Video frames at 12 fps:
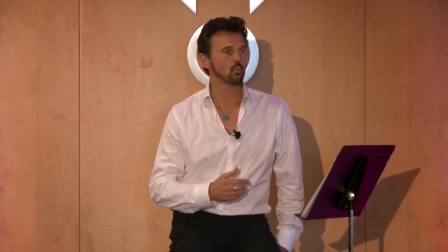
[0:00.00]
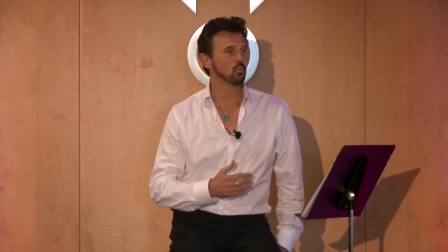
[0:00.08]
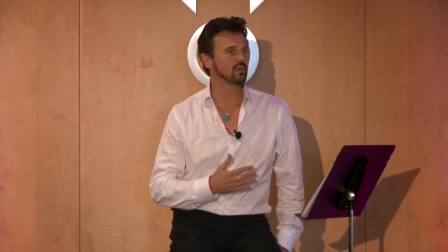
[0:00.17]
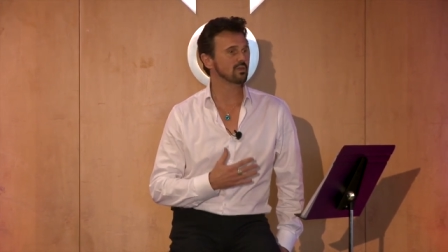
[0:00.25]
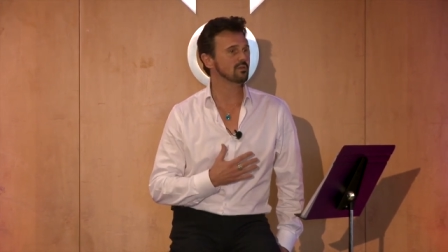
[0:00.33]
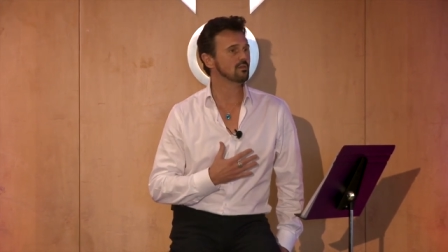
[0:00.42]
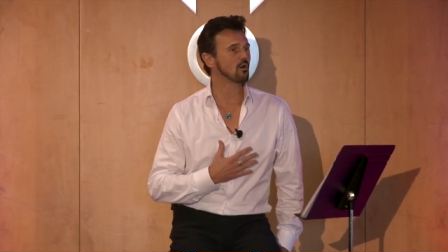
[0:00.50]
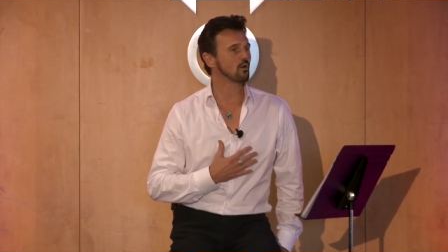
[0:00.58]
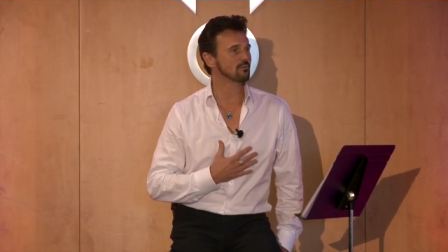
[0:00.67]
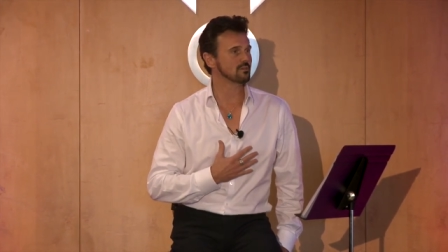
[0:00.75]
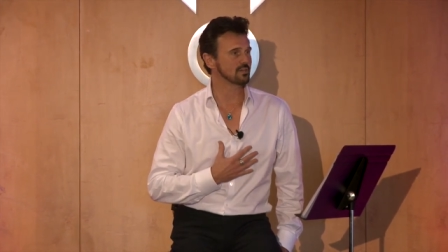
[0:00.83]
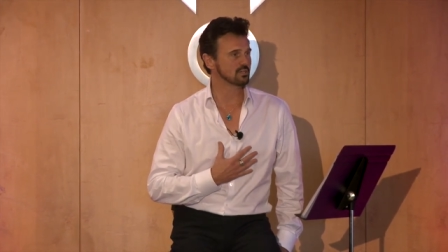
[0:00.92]
We
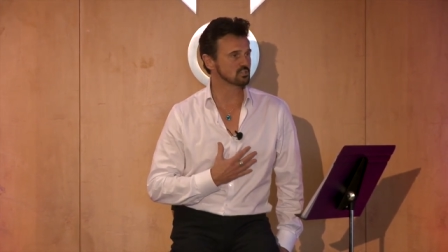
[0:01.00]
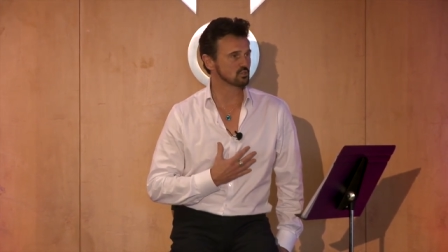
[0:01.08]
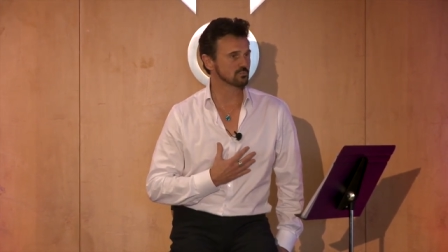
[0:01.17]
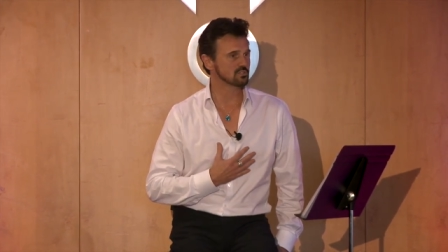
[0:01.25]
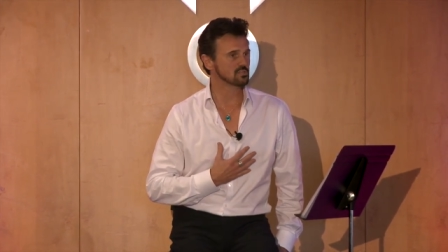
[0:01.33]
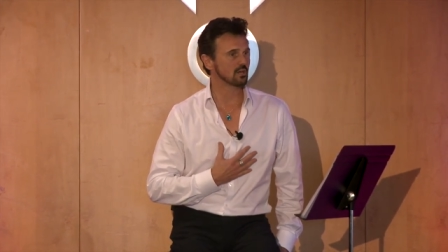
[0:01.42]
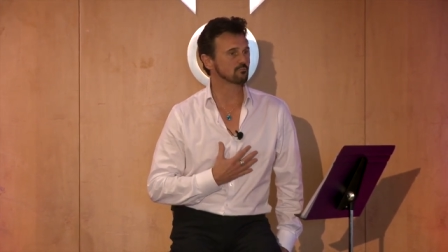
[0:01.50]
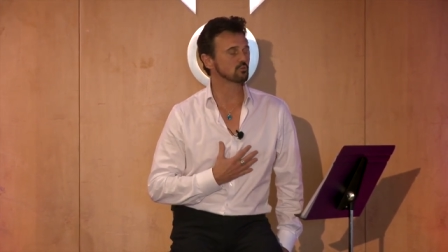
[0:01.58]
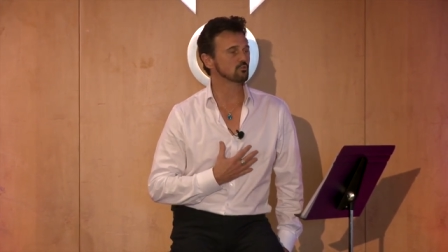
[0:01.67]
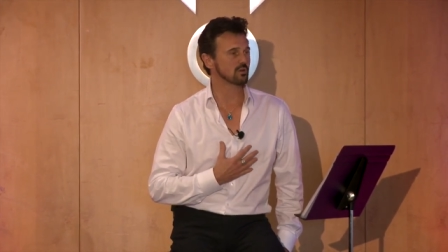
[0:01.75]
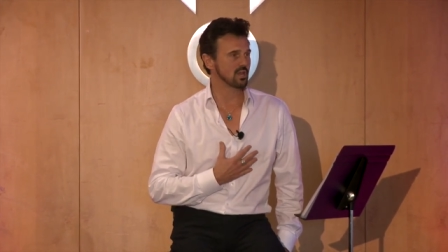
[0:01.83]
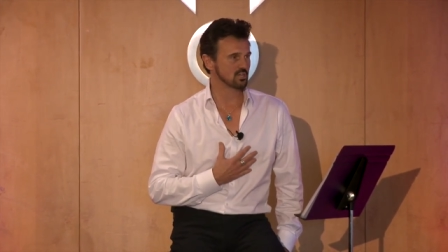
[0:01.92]
are the instruments of
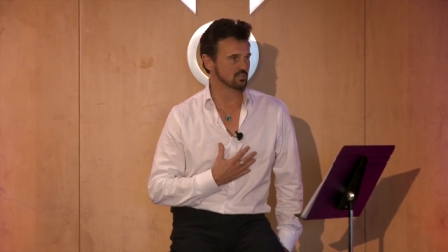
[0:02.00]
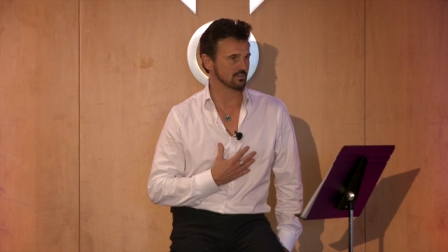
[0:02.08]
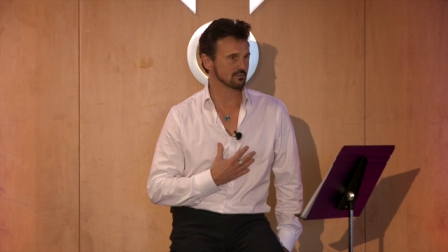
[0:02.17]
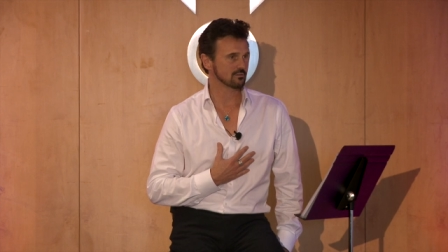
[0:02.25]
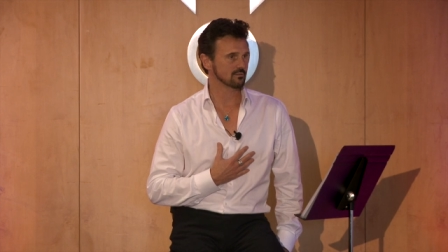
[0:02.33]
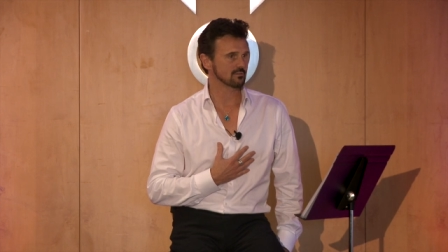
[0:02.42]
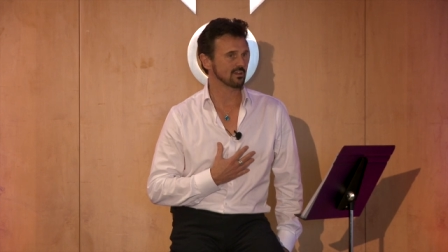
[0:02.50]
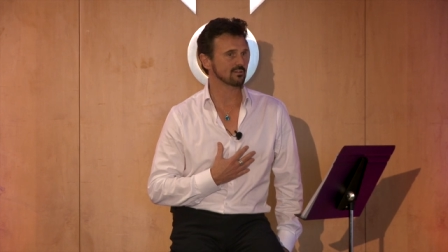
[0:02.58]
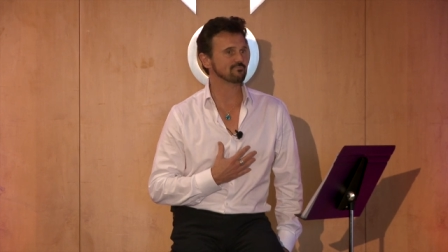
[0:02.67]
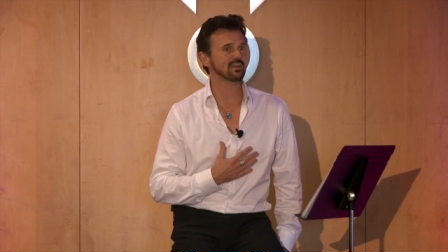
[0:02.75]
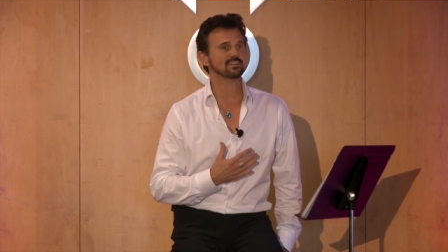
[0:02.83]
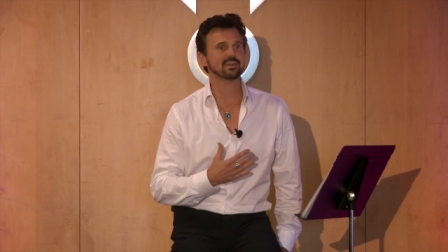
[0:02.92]
creation that
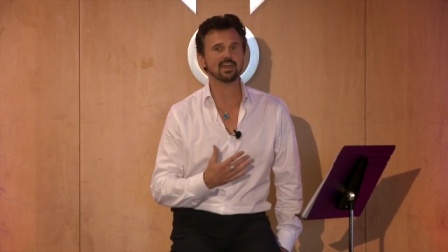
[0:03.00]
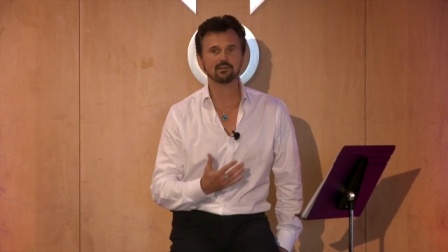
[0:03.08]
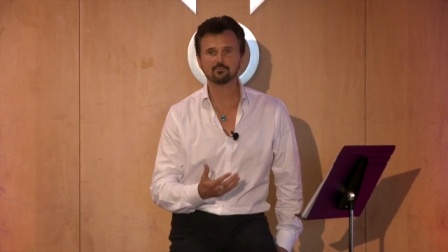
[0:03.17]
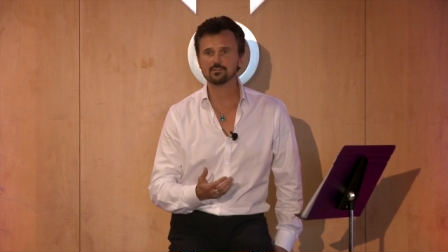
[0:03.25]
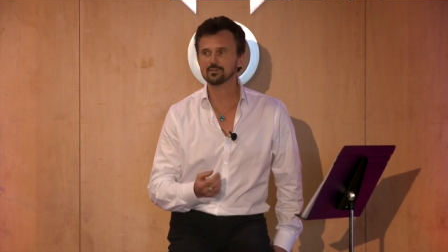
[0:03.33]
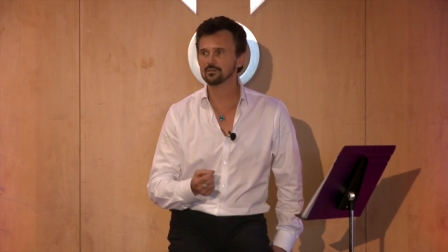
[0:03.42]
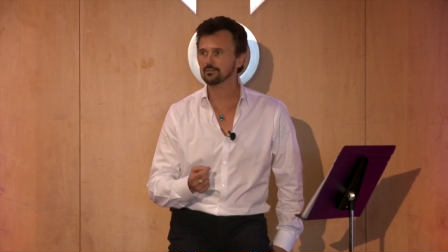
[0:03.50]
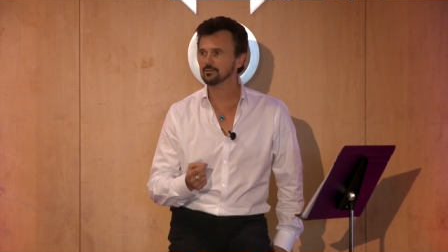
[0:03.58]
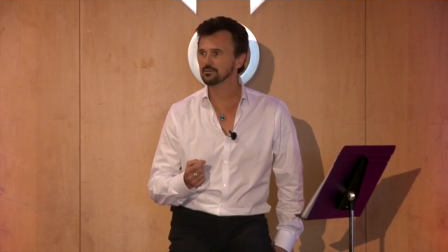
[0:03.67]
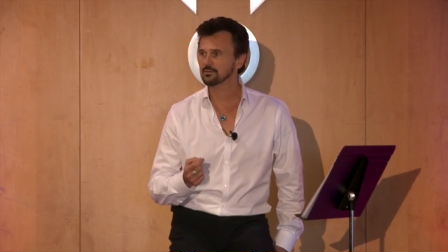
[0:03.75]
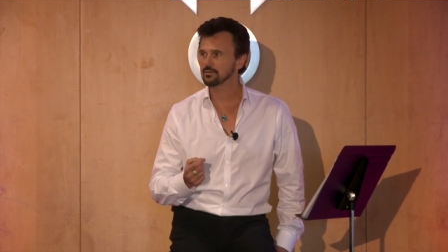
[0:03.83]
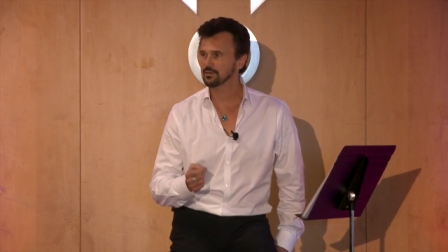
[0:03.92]
affect everything
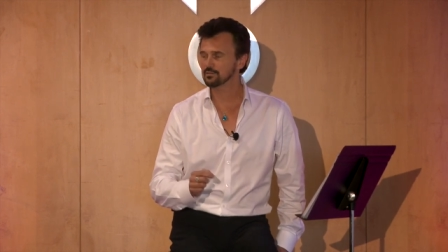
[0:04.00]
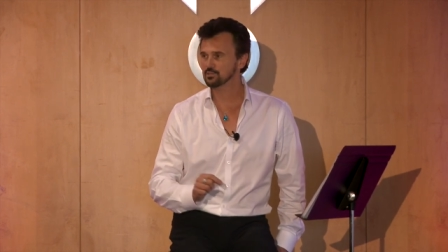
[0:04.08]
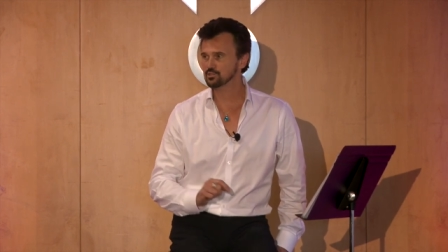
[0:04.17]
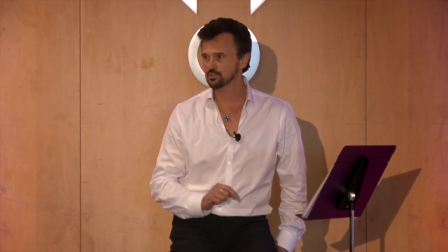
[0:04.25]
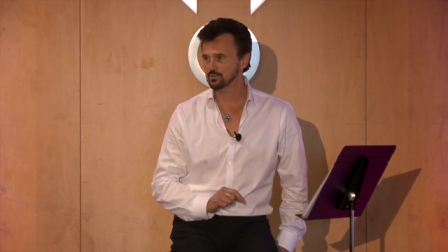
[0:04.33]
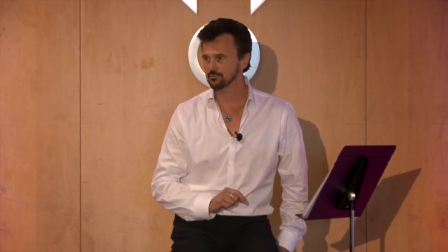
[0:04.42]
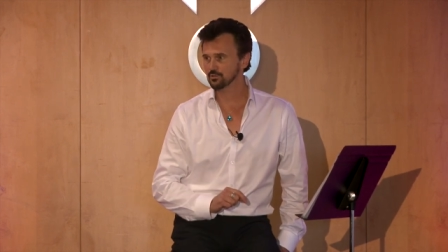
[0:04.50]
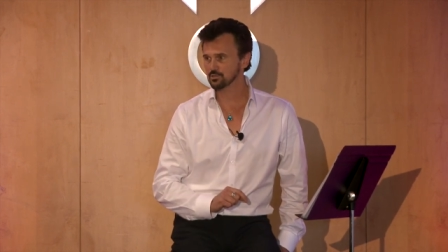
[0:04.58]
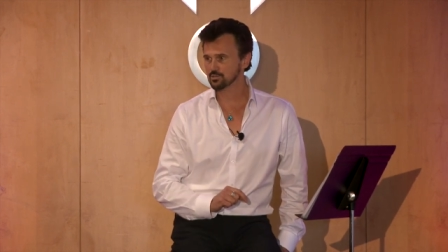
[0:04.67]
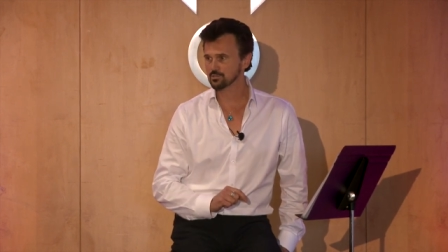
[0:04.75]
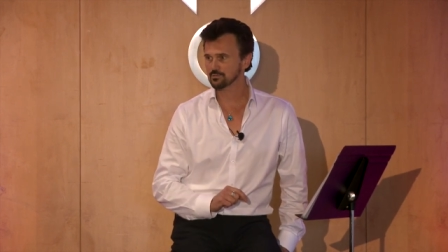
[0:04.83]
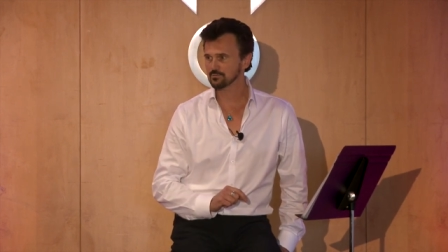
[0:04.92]
in this
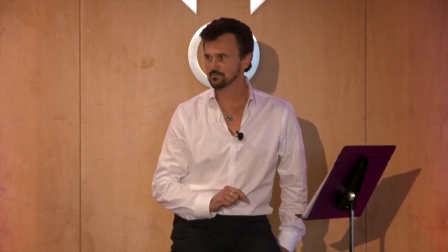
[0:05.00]
universe.